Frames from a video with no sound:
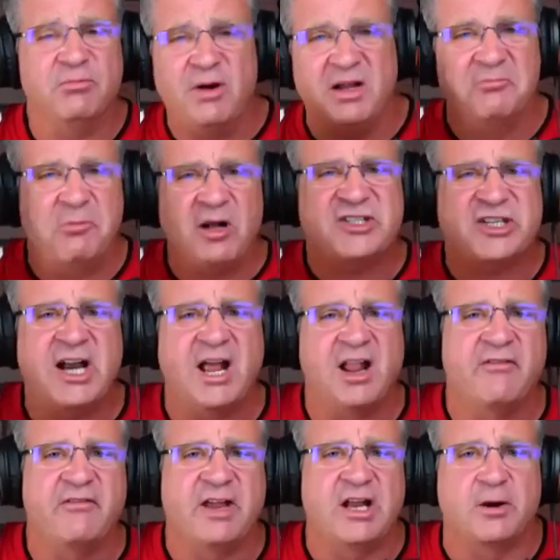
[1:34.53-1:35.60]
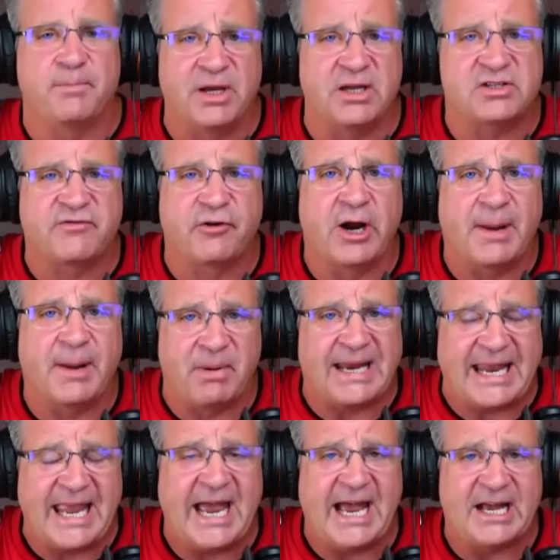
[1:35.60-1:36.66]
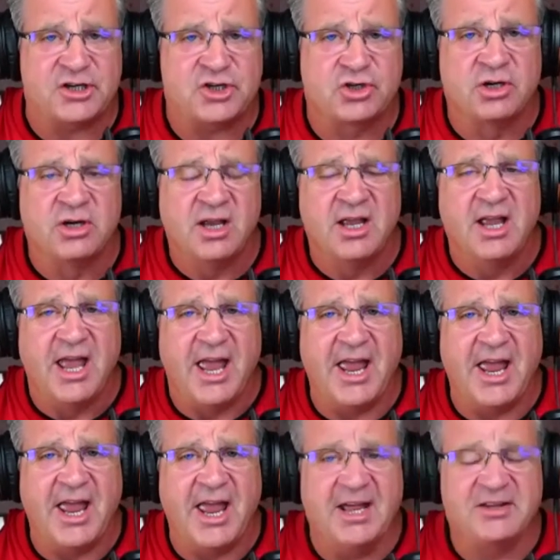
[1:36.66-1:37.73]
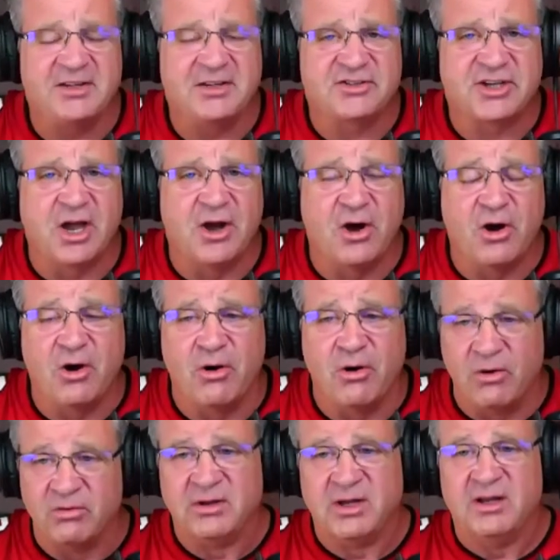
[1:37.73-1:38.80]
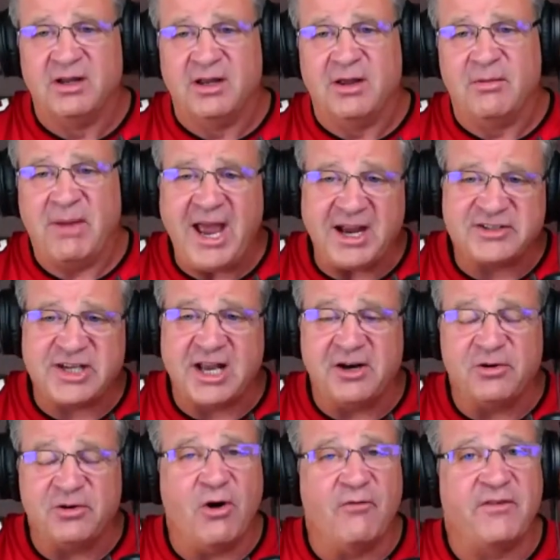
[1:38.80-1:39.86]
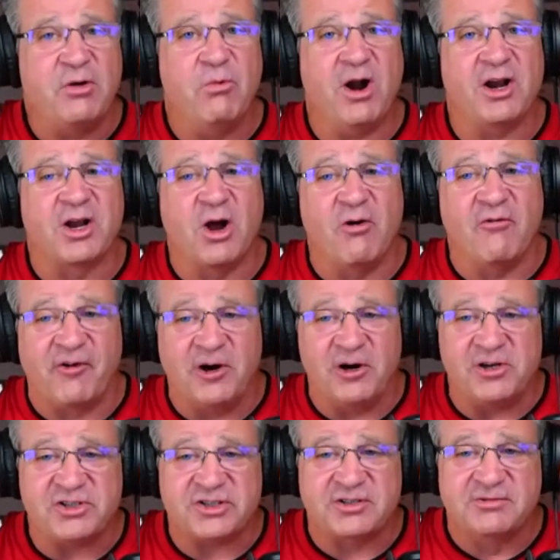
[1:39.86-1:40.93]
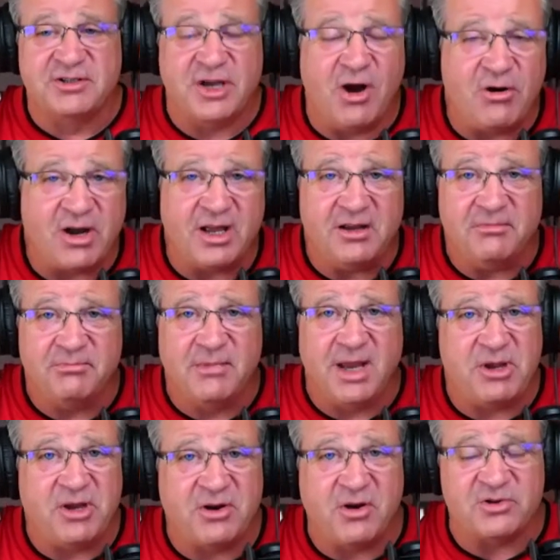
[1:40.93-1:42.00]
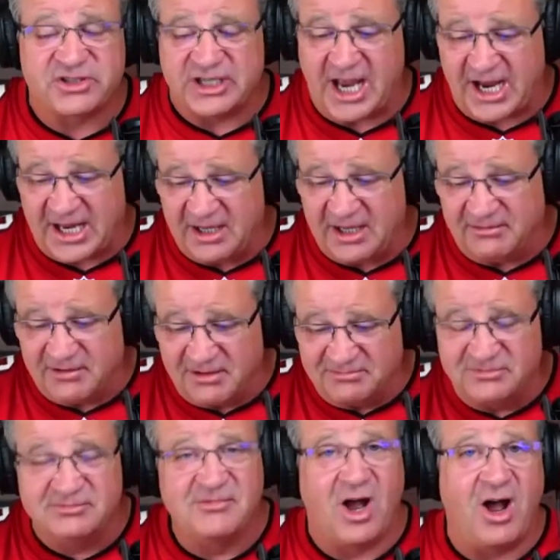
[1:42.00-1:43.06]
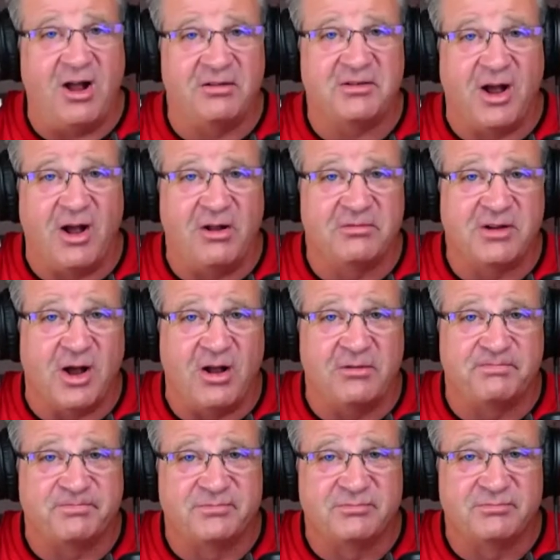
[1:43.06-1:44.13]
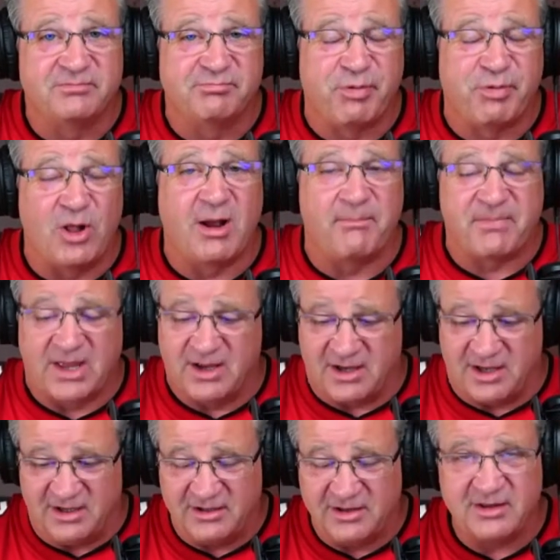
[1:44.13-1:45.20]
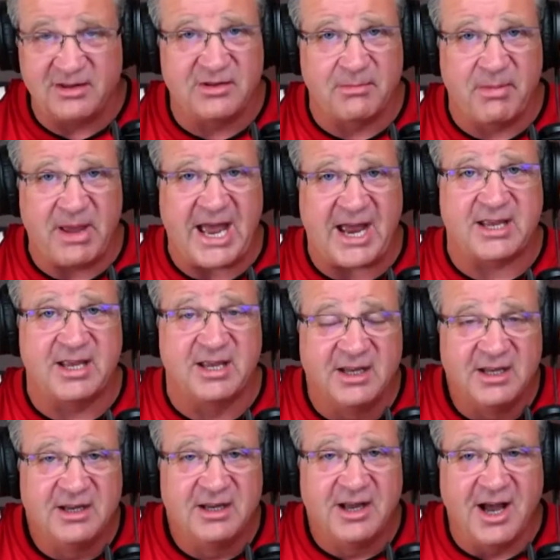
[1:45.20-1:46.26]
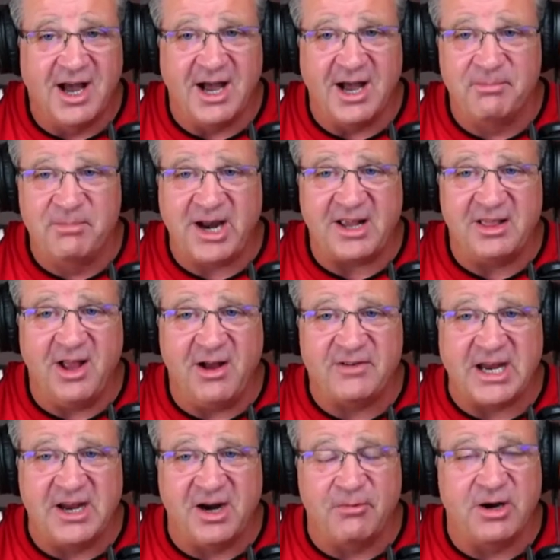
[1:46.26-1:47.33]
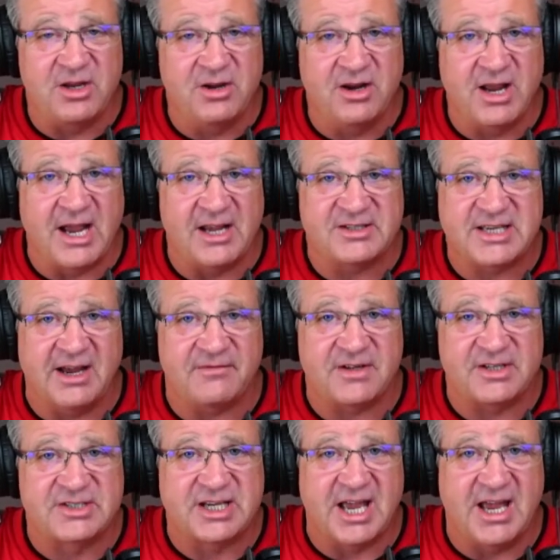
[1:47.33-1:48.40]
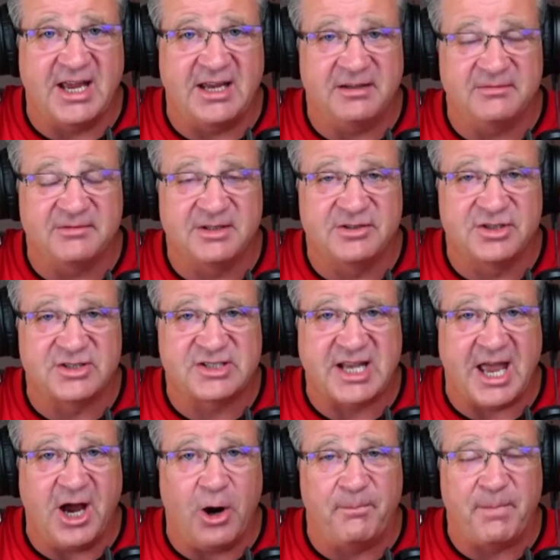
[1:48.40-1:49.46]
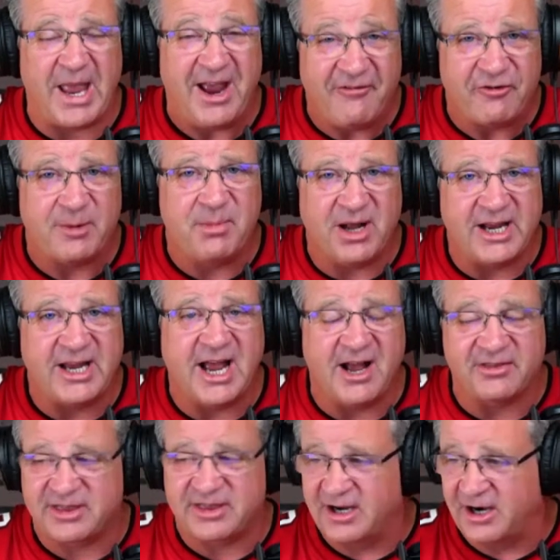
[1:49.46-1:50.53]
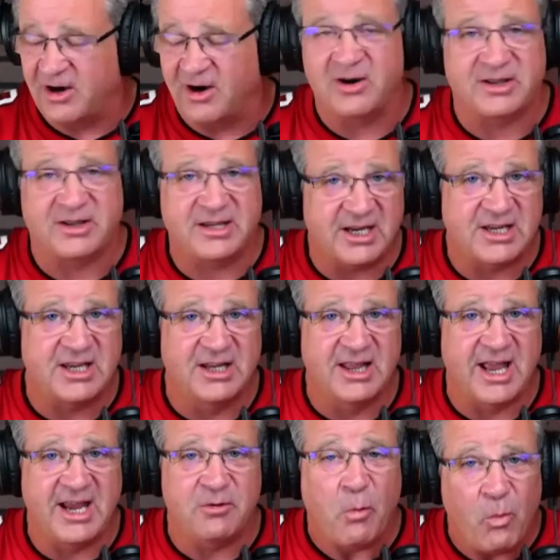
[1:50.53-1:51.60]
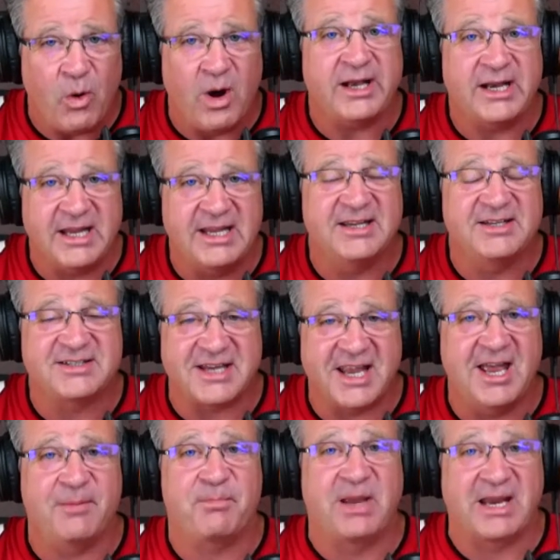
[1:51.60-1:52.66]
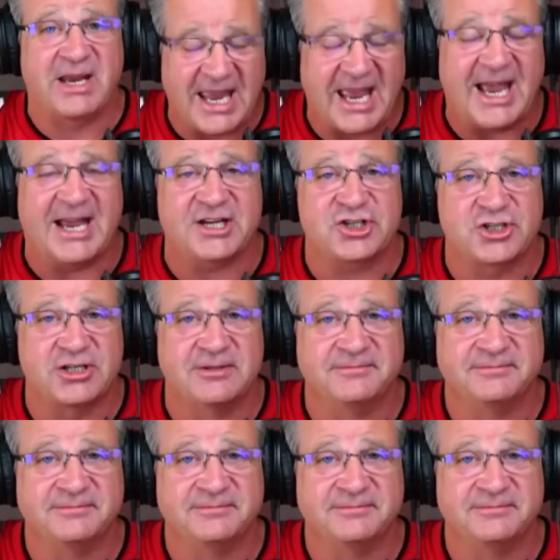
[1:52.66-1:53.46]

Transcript: What's an elevator pitch for Epic Cash? And so, Max, I don't know if you want to go first. Yoga, maybe you go second. I'll pull up the back. But I'd love to hear what you guys have to say, just to help everybody out there articulate what is Epic Cash.